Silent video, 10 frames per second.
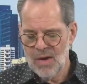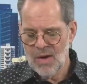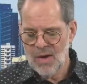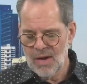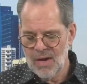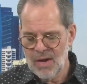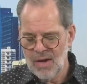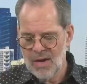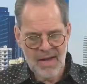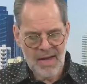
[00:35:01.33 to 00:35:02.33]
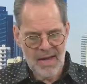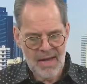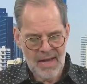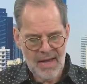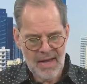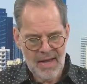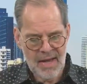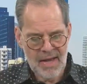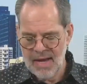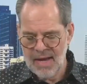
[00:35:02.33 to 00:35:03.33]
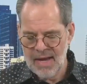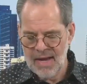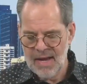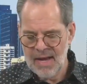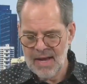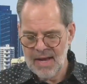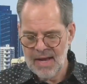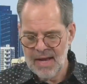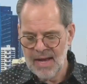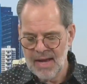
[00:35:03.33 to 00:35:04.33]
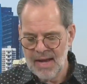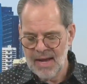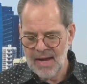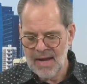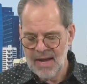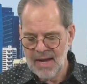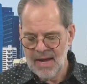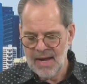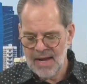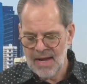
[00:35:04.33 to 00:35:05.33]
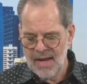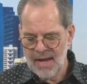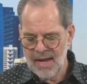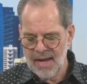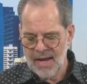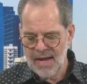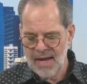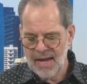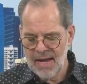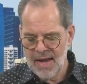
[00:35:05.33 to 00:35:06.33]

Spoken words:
(silence)